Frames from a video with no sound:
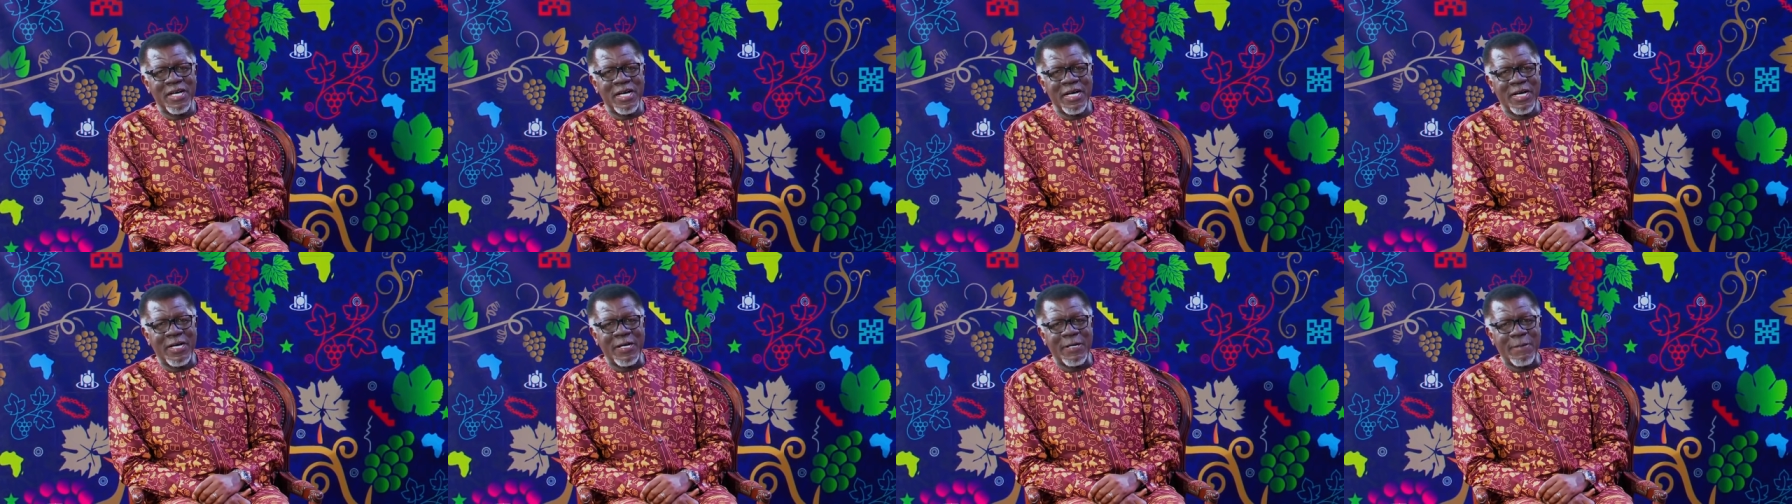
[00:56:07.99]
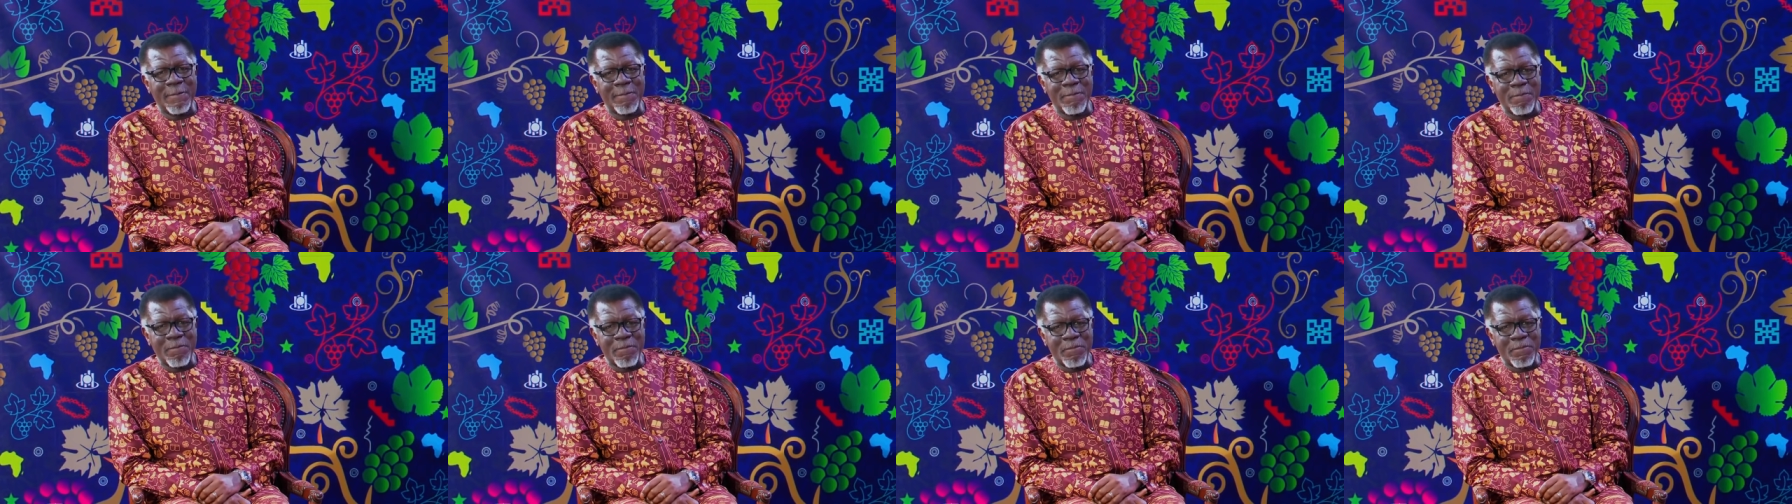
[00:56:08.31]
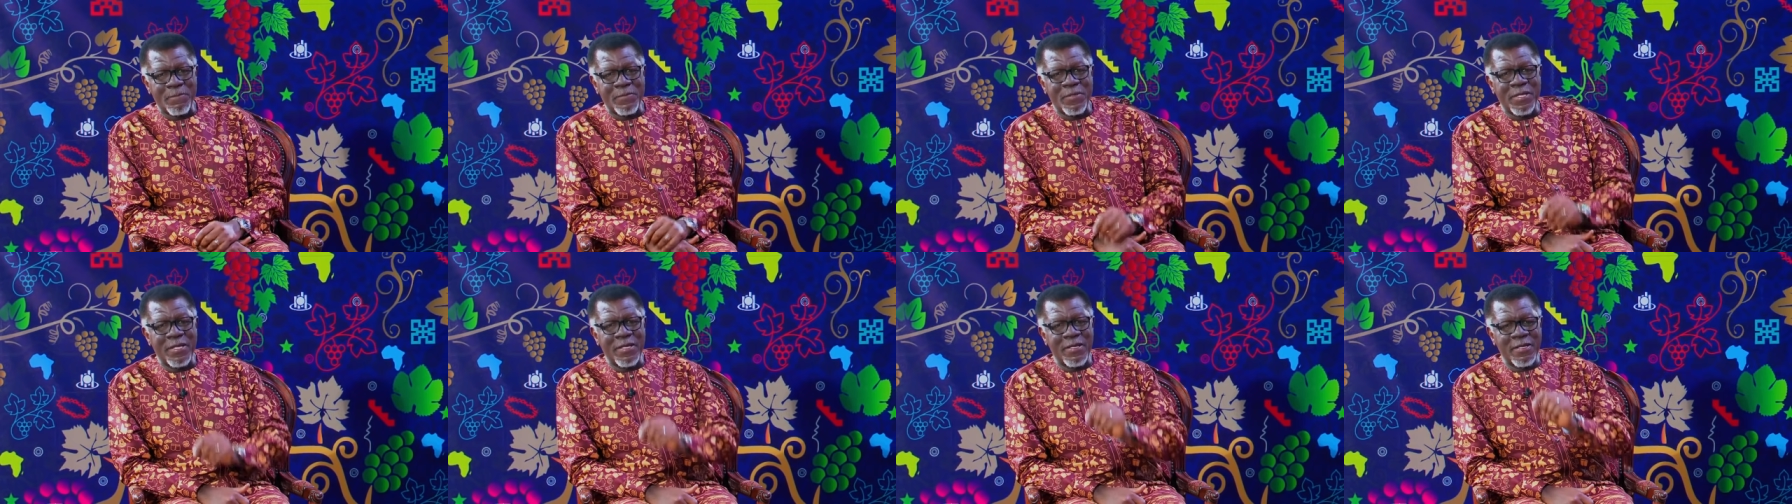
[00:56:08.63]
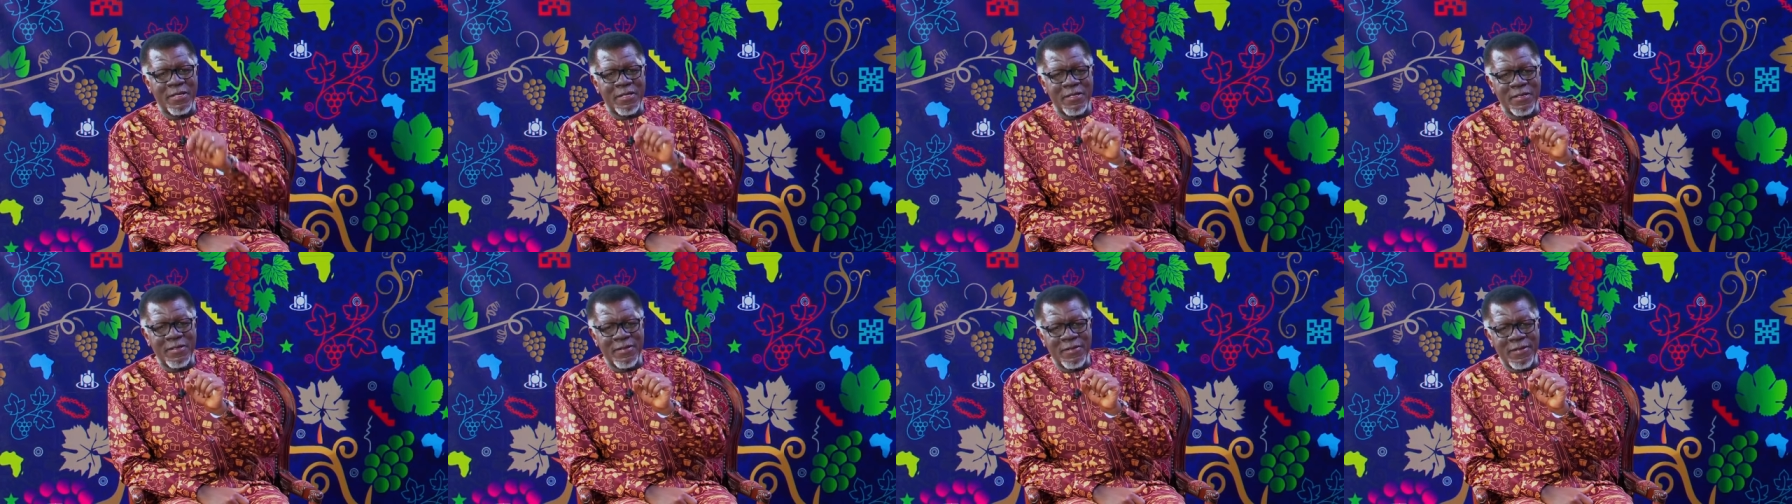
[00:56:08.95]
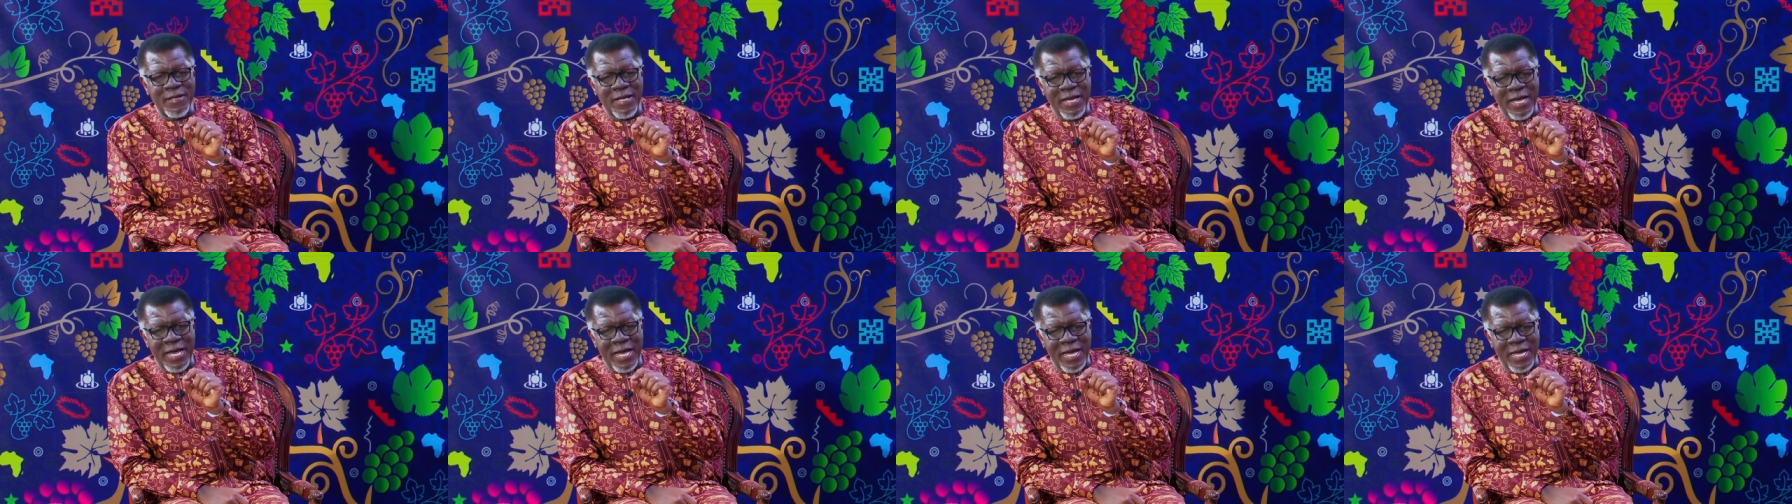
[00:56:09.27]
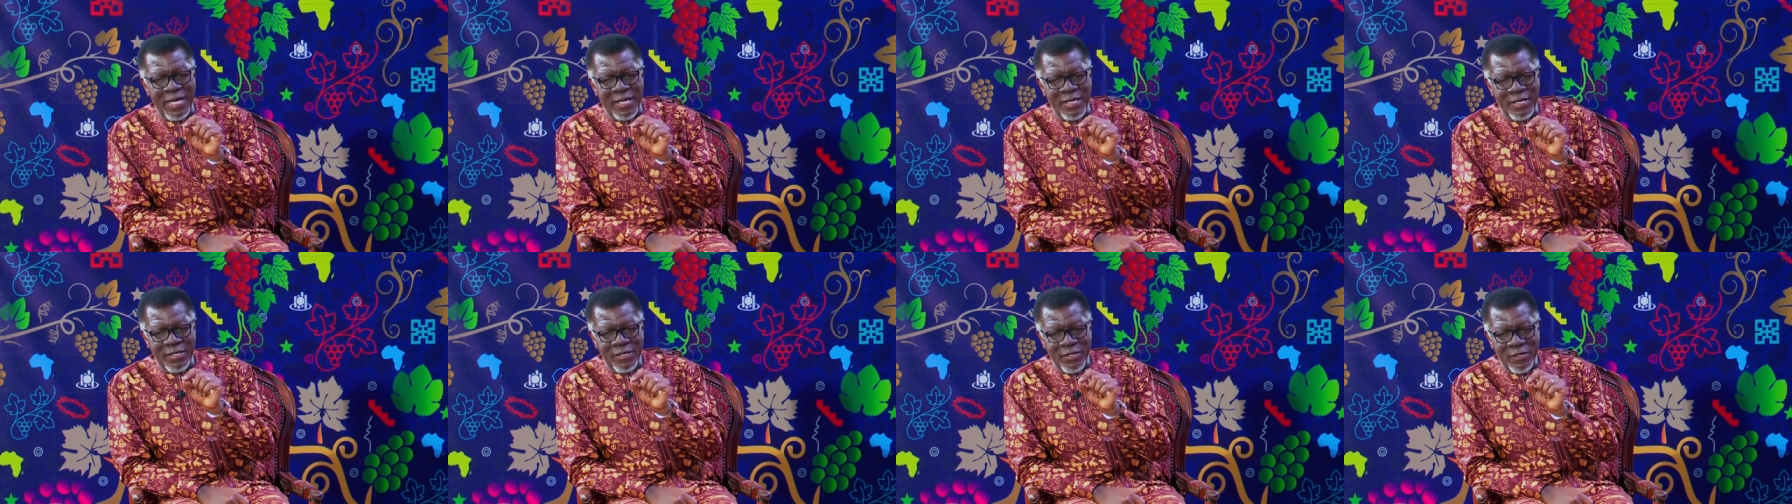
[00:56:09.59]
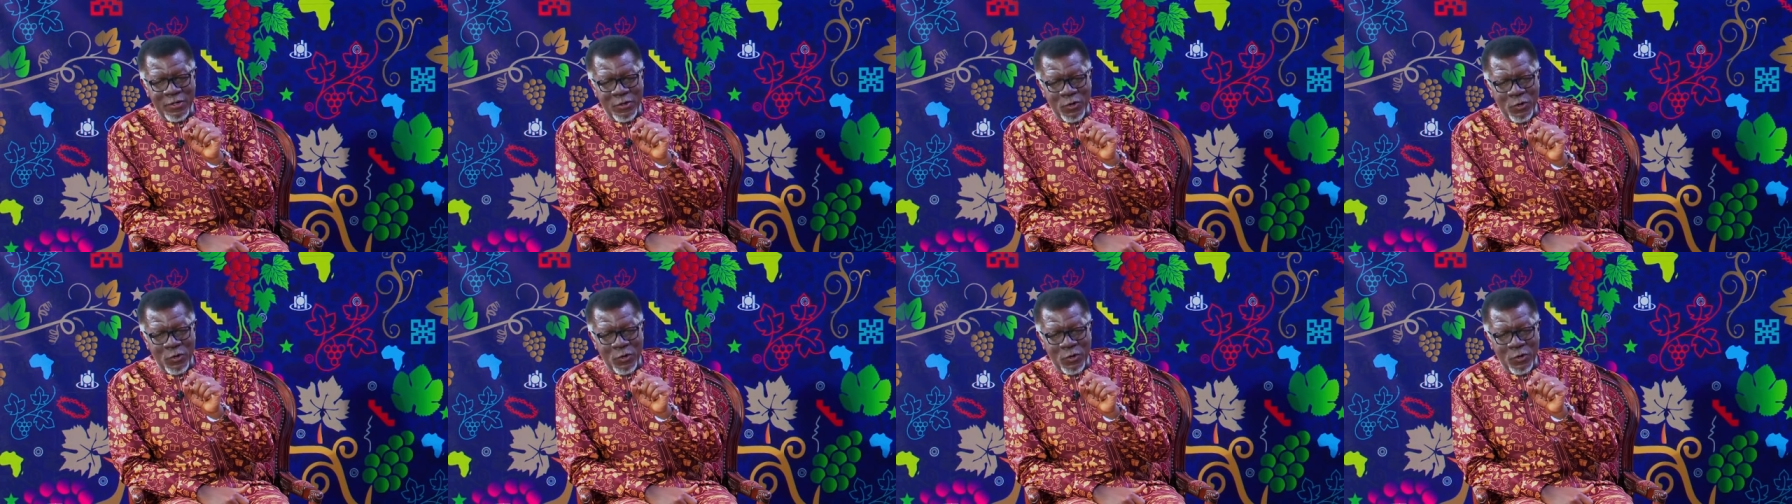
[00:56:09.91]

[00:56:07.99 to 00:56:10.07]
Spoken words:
I